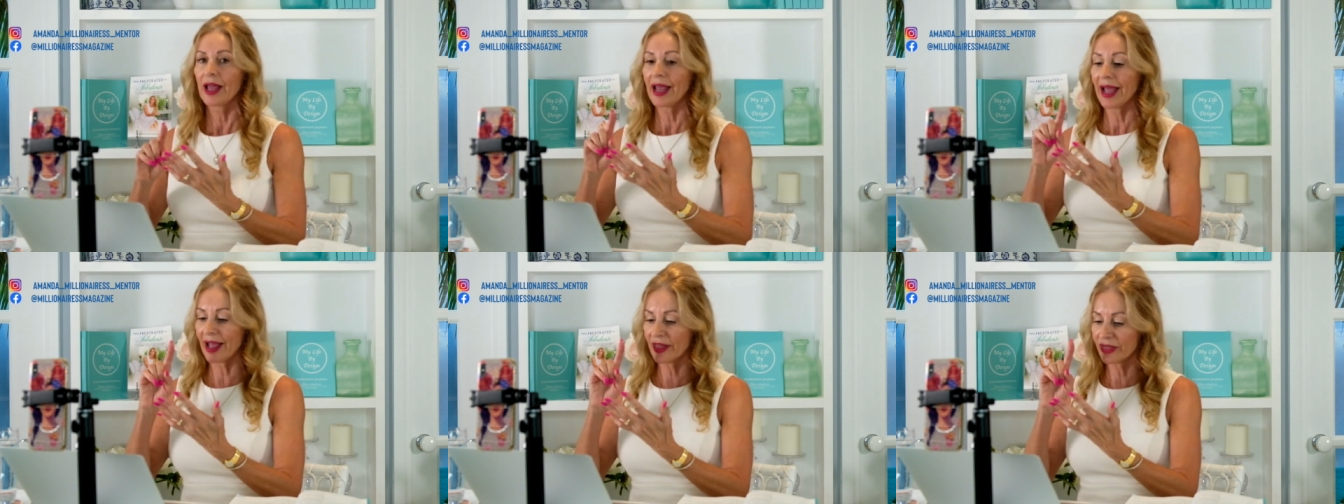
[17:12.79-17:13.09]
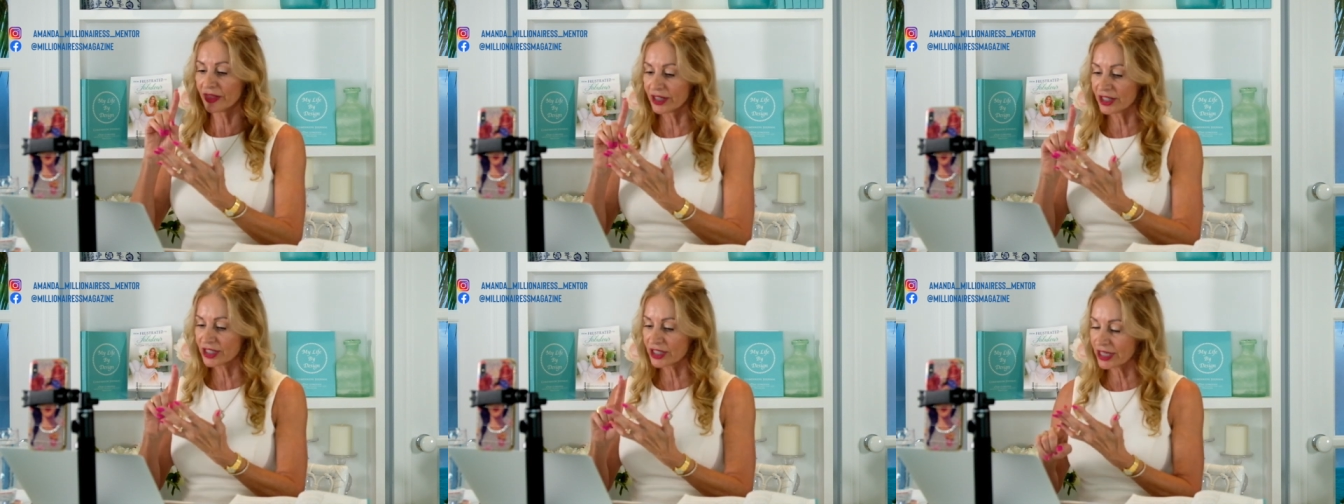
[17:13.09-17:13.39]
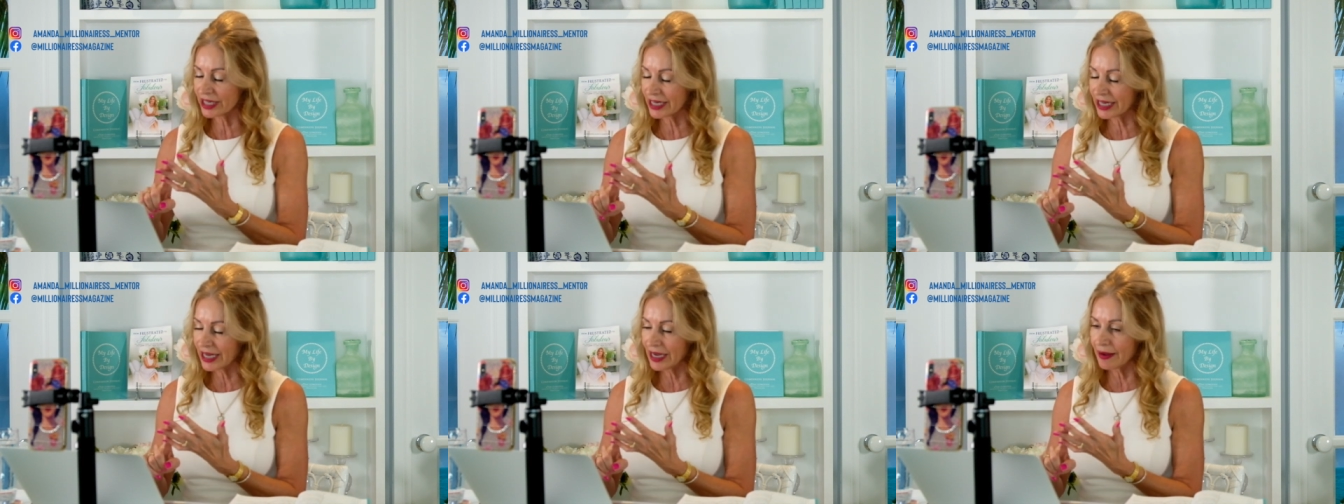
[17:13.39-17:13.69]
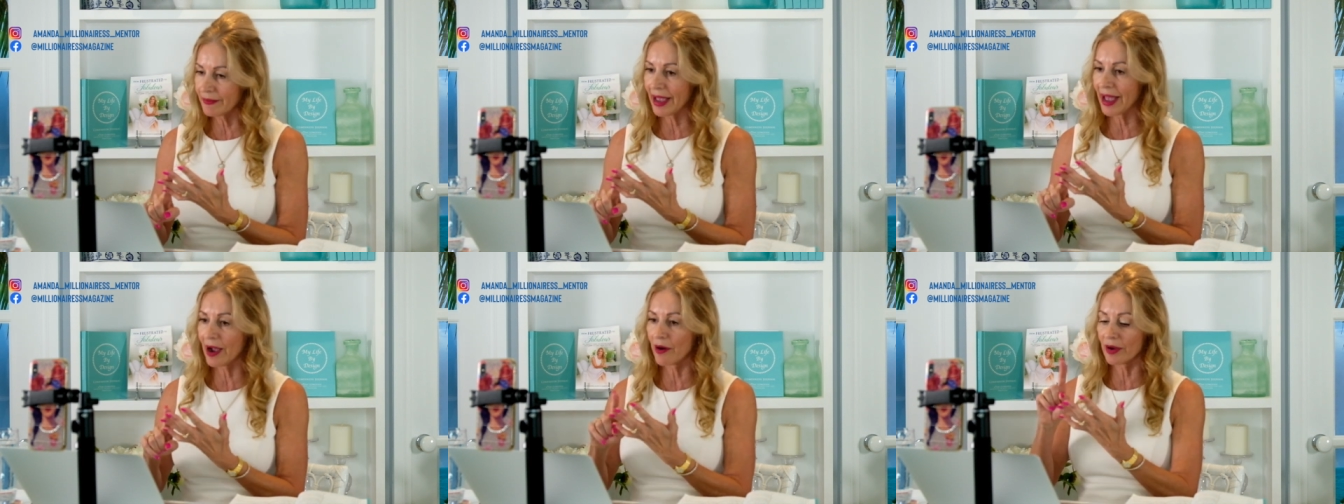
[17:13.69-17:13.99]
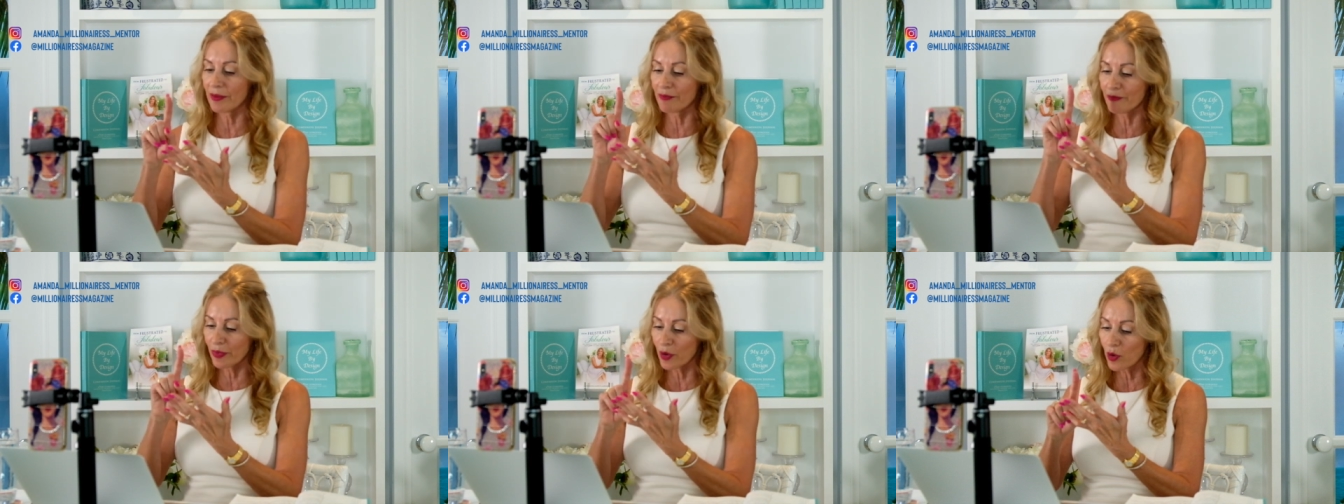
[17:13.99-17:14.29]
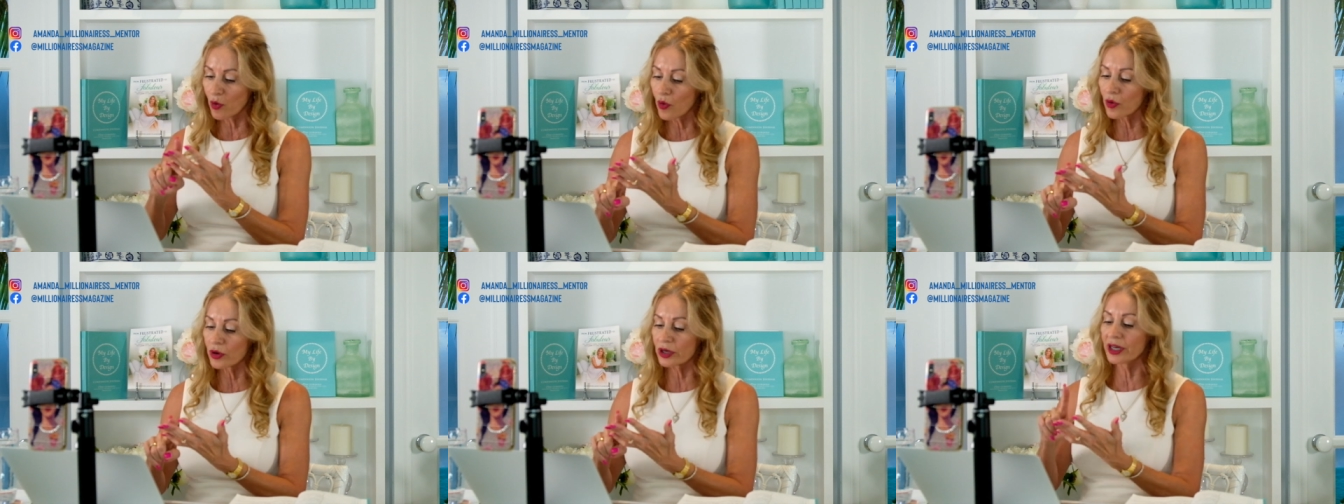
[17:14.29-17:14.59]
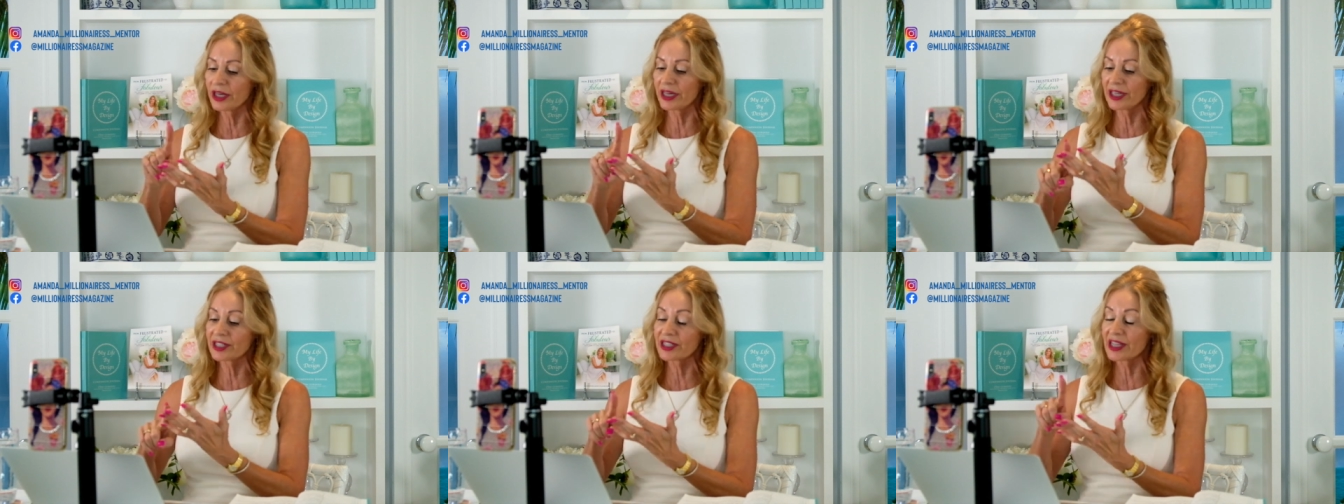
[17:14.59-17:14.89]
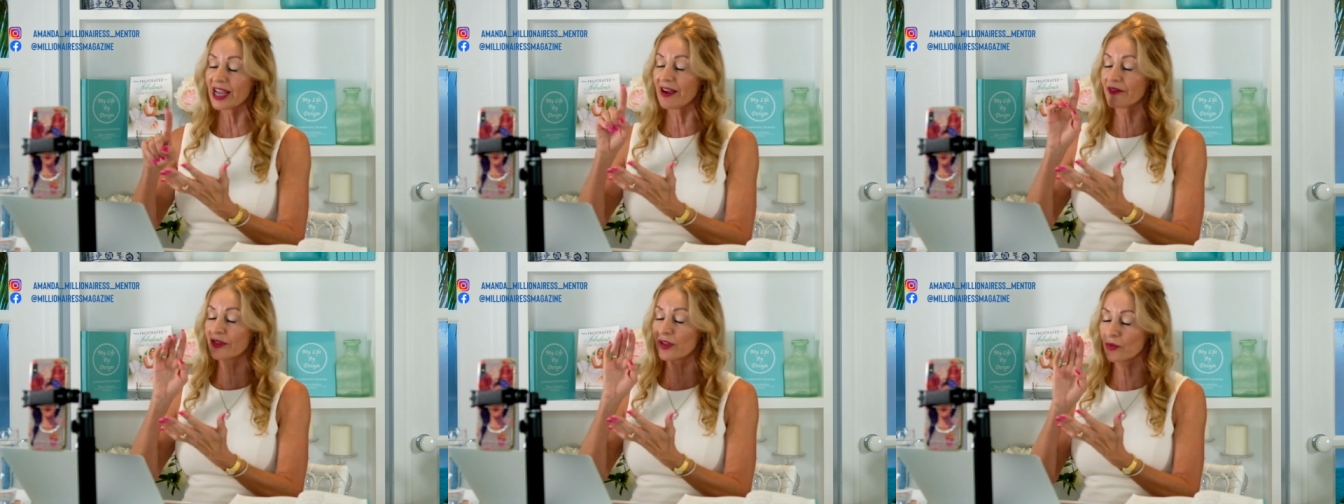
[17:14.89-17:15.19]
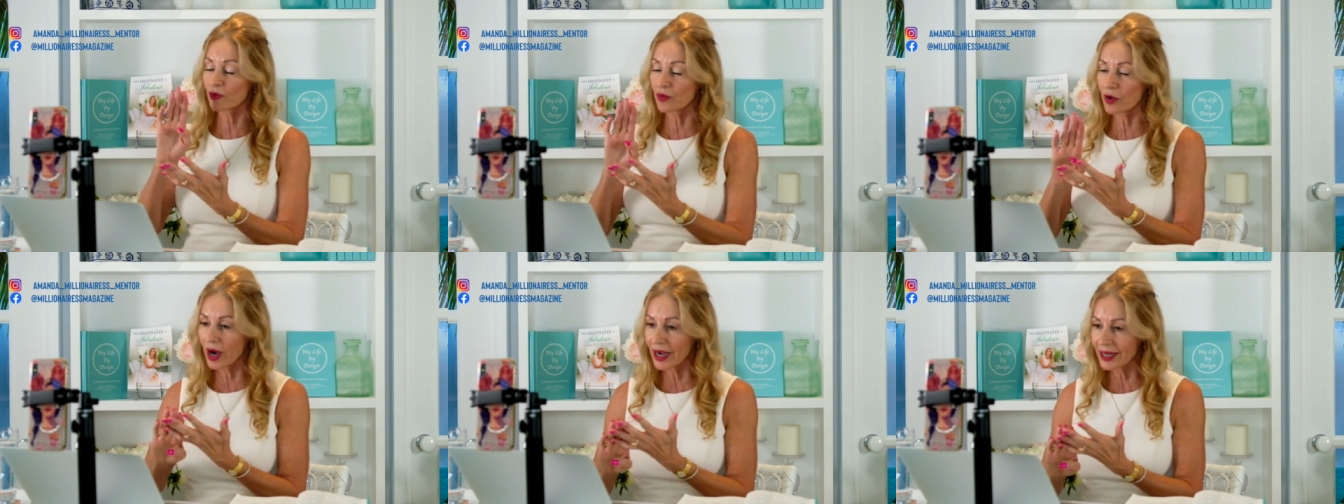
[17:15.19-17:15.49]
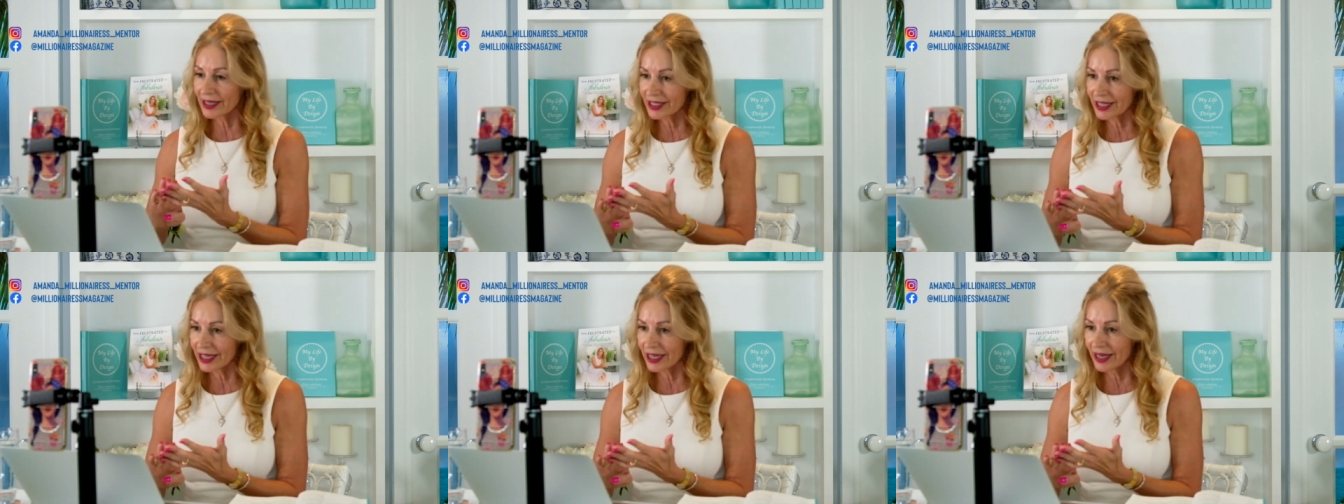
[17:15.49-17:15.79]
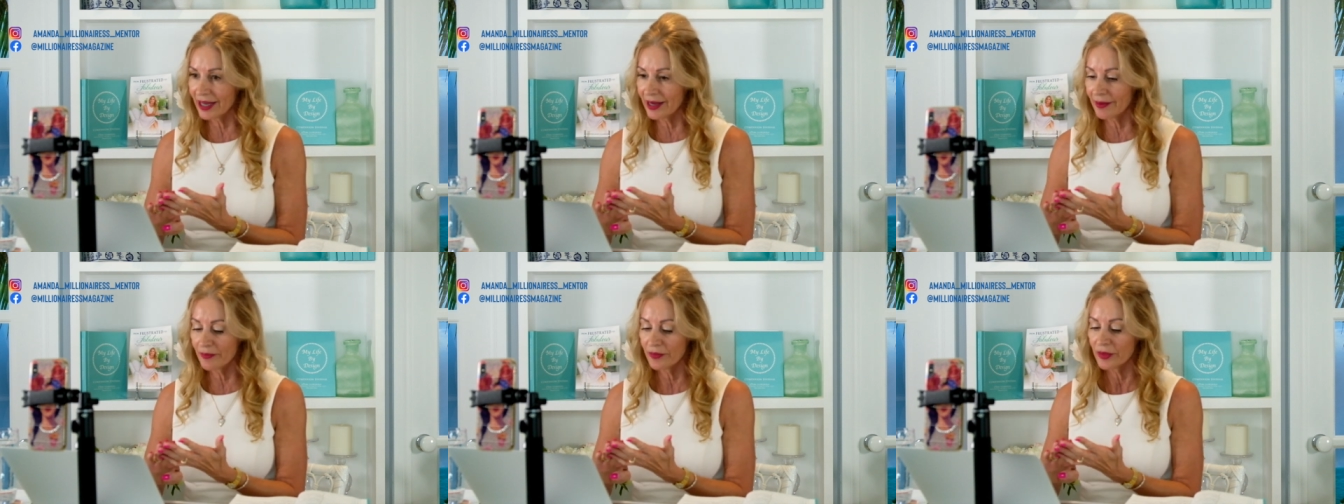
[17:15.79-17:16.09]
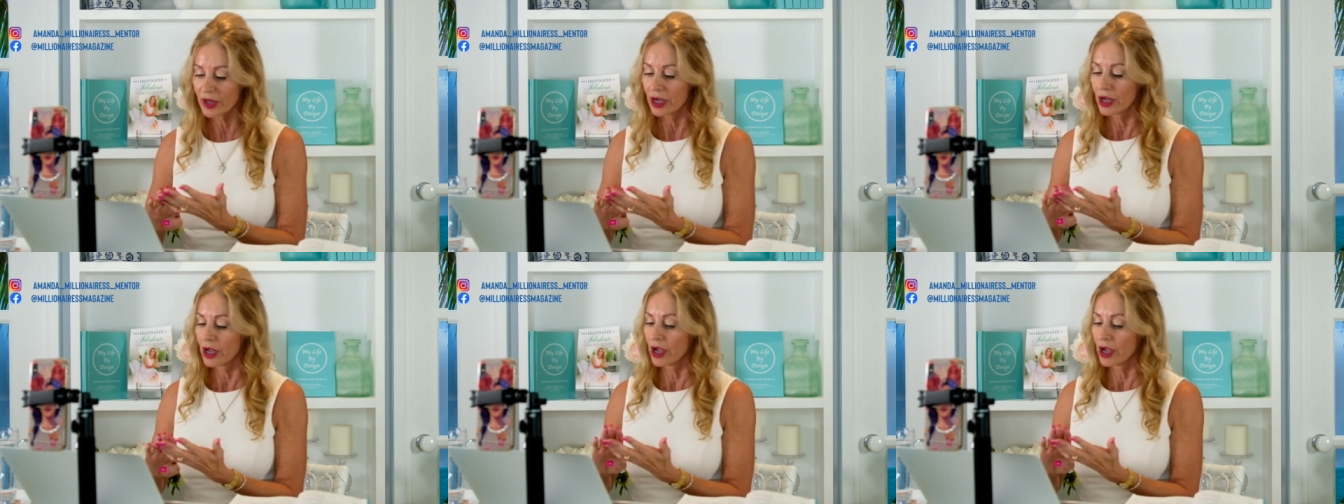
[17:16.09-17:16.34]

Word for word: and the team, how important it is to have the right team